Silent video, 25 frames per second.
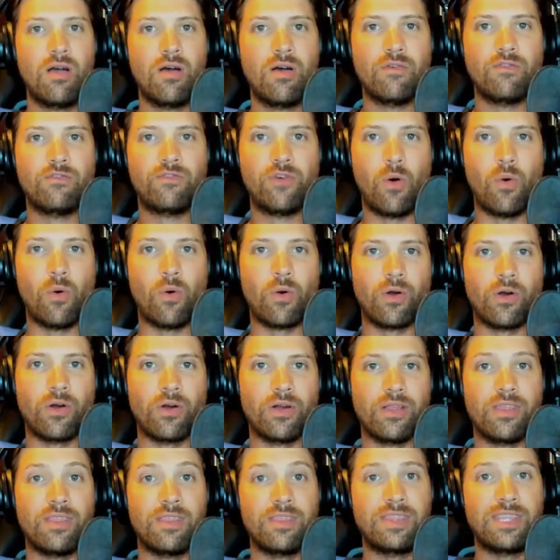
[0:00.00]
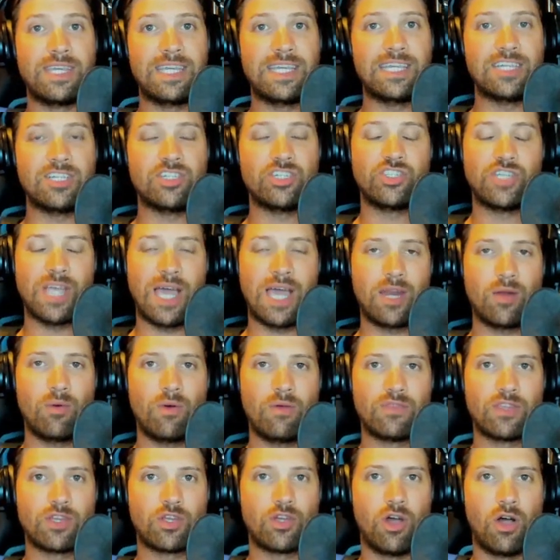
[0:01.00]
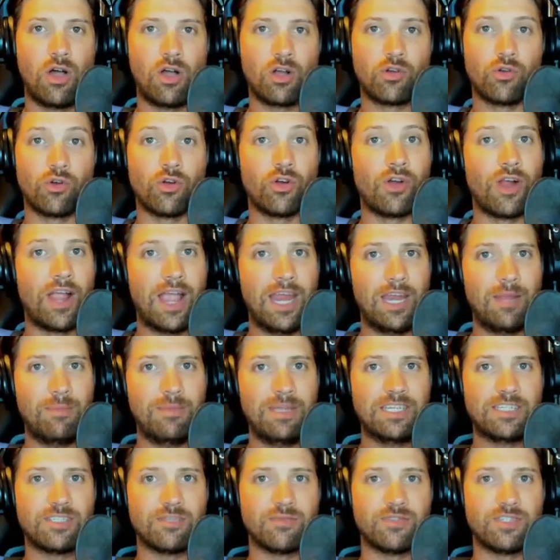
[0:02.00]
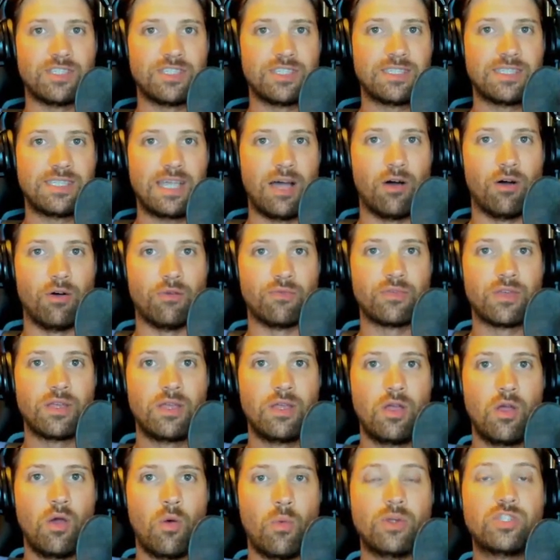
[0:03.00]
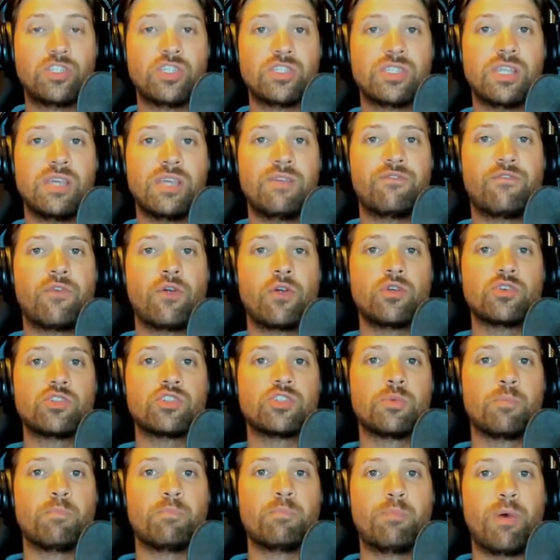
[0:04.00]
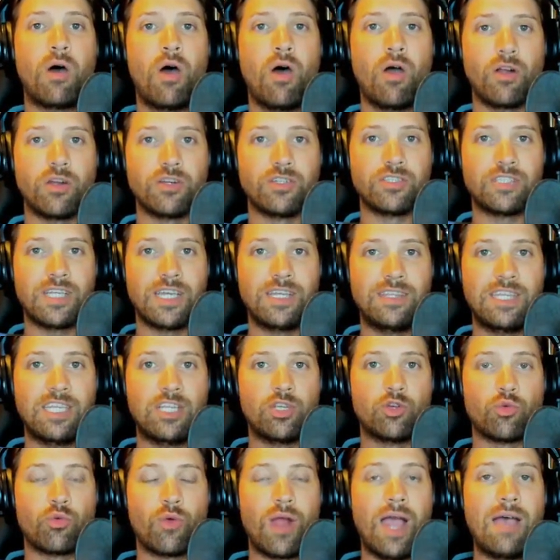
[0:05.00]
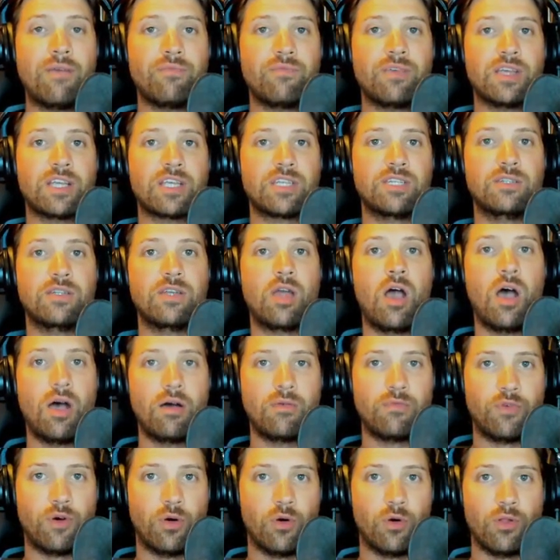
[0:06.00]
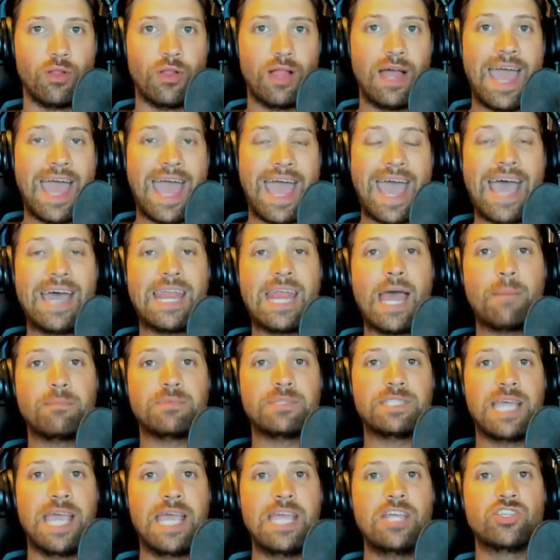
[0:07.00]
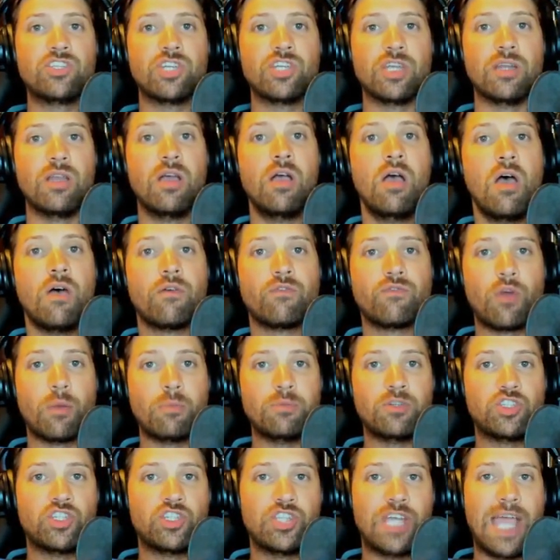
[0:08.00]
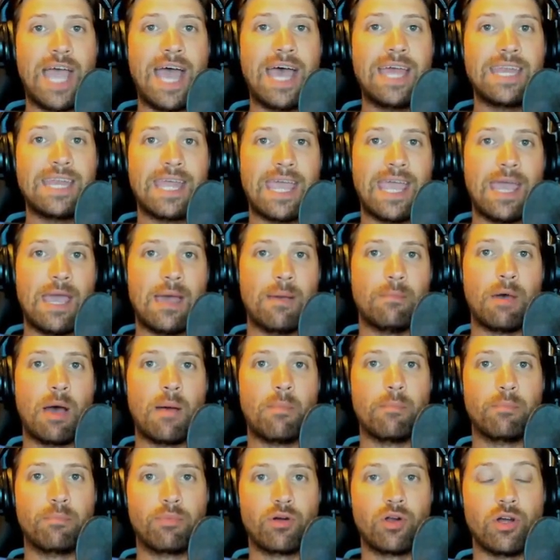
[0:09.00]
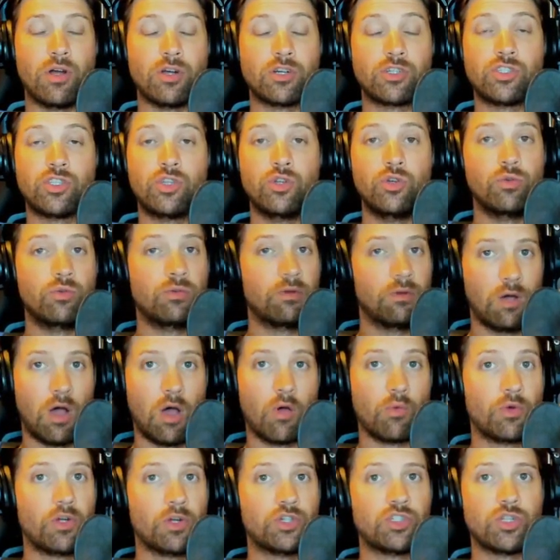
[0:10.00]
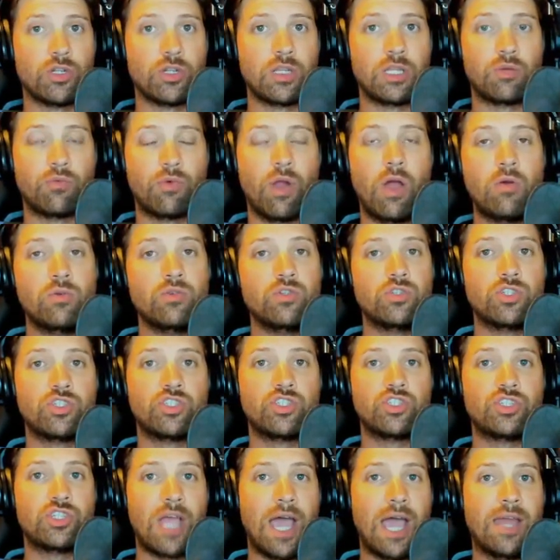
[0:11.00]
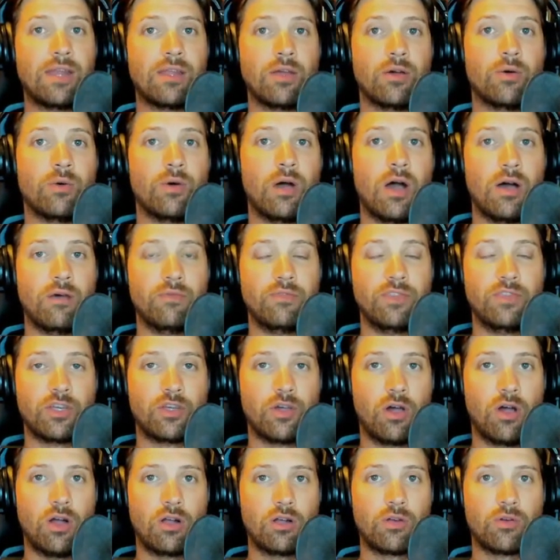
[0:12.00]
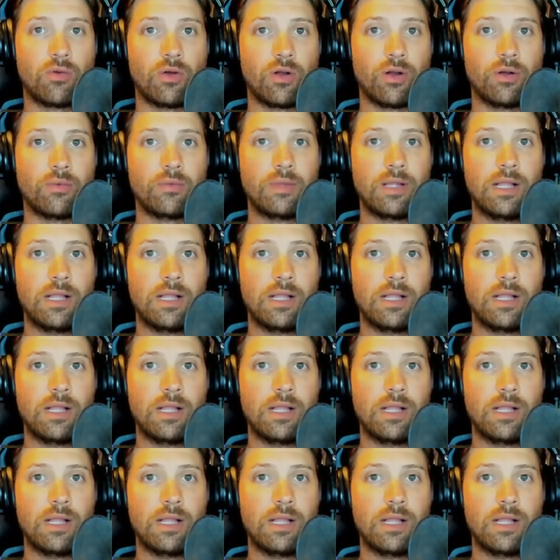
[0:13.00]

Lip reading: for the Shadow of the Conqueror, Enemies of Self, which is the first part in the graphic novel adaptation from Shad M. Brooks, who originally wrote Shadow of the Conqueror.